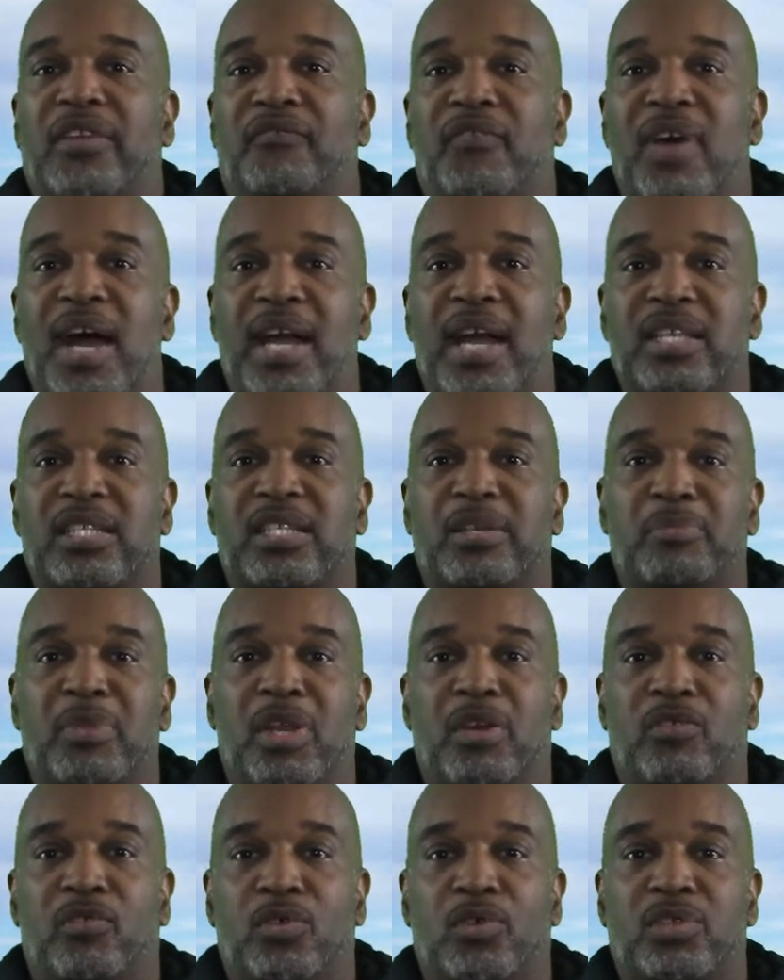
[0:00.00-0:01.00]
find some
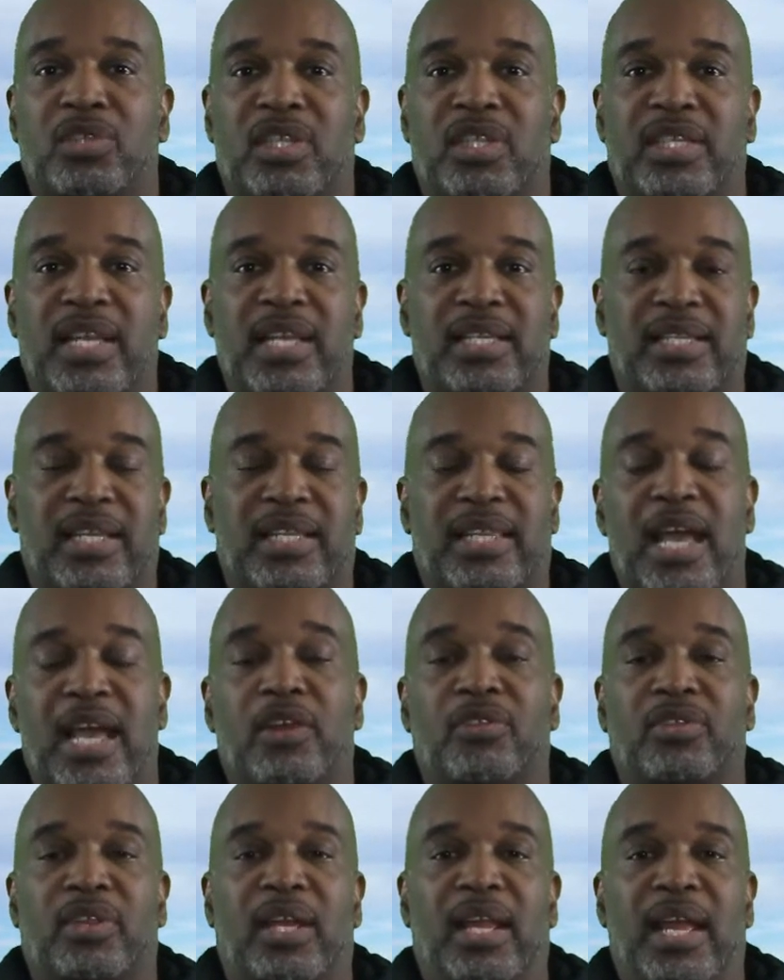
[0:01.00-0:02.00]
minerals and things like that
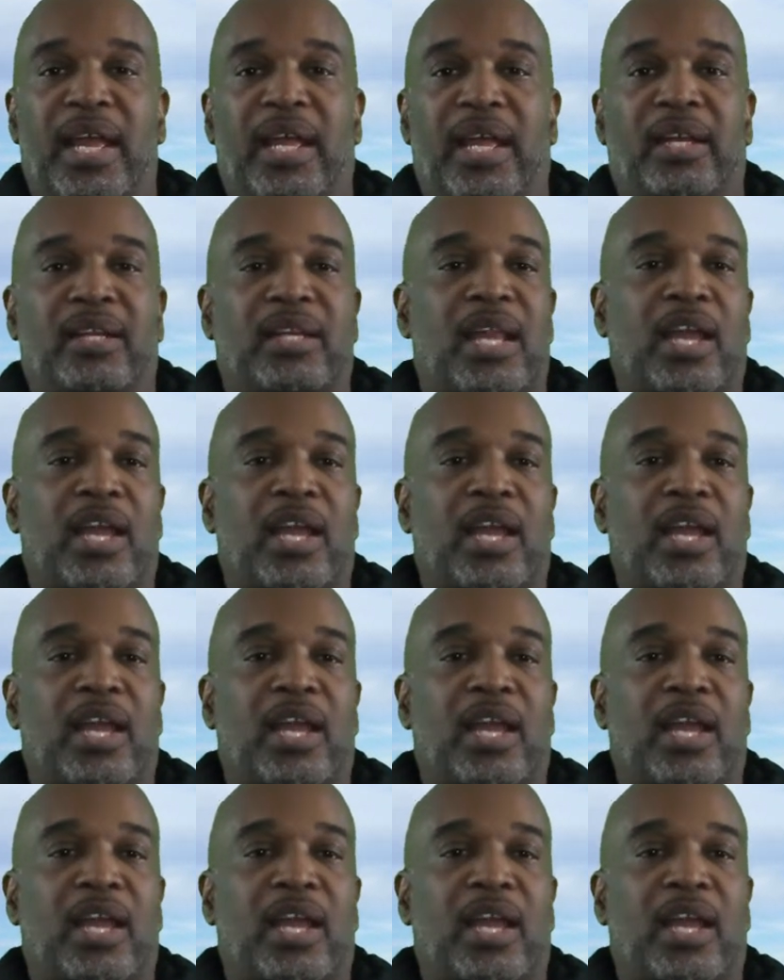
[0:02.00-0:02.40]
on the land,